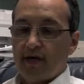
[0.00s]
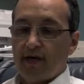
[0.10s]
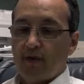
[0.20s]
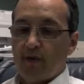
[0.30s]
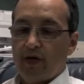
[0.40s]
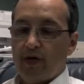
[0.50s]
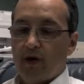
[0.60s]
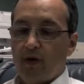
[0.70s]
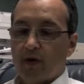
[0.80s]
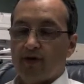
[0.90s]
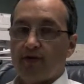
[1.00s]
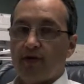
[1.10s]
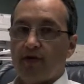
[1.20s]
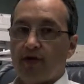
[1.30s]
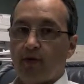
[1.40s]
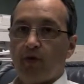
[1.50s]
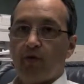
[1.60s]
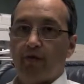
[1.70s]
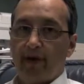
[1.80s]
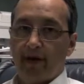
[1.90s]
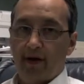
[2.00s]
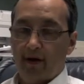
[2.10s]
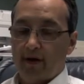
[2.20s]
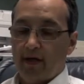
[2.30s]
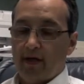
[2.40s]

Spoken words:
that we know are associated with repair.